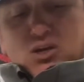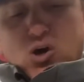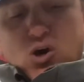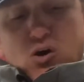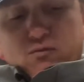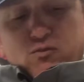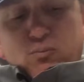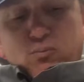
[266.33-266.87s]

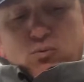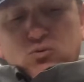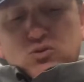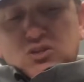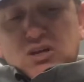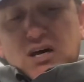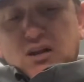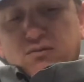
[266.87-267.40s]
comfortable
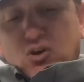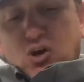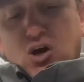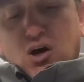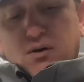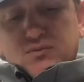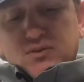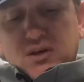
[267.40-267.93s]
set of
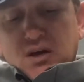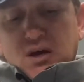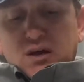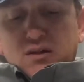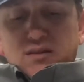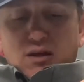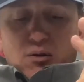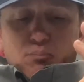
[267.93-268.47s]
cuffs
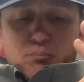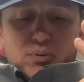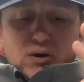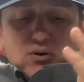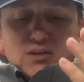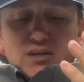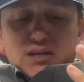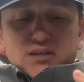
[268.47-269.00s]
that are
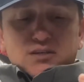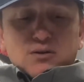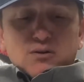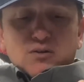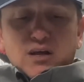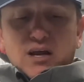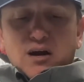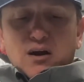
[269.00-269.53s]
built into
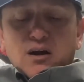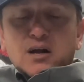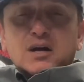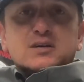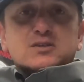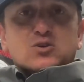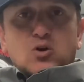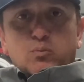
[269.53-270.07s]
there,
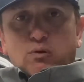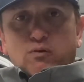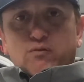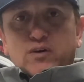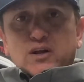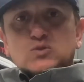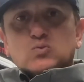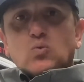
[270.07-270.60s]
so it
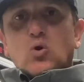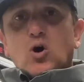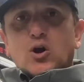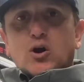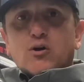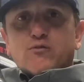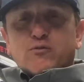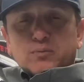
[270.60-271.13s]
prevents
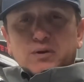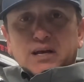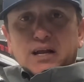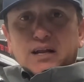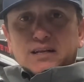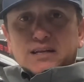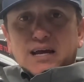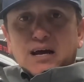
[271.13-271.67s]
water from
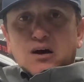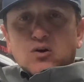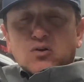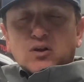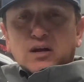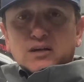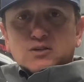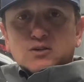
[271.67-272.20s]
getting down
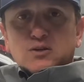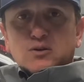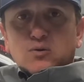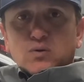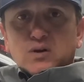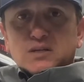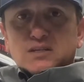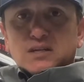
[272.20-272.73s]
into your
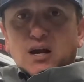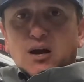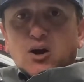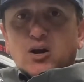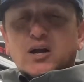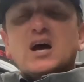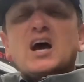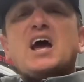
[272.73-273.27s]
wrist
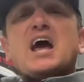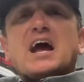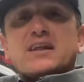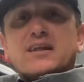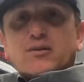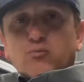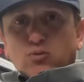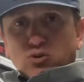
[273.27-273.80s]
area. And
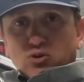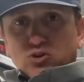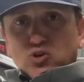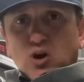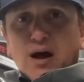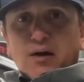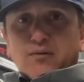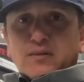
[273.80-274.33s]
then when you're
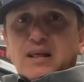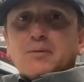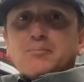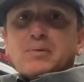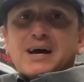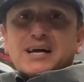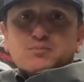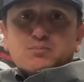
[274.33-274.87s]
driving that
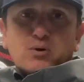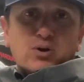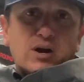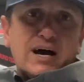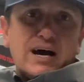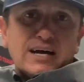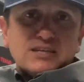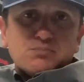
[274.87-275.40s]
bass boat at
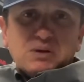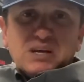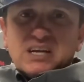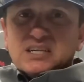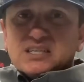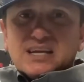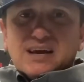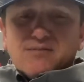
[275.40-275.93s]
high
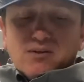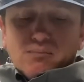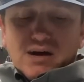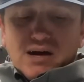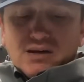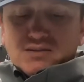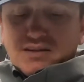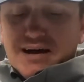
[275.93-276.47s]
speed, 70
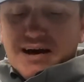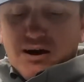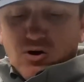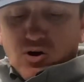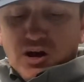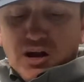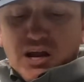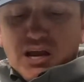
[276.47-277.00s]
miles an
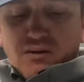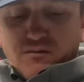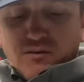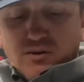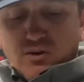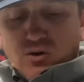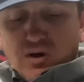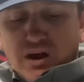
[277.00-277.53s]
hour, if you
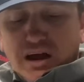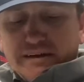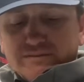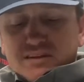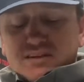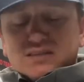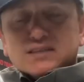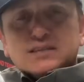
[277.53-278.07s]
don't have
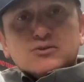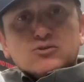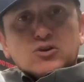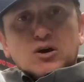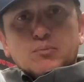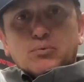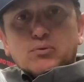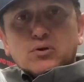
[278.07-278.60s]
this sealed
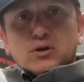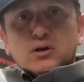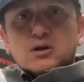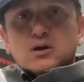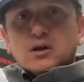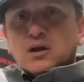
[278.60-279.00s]
up pretty good,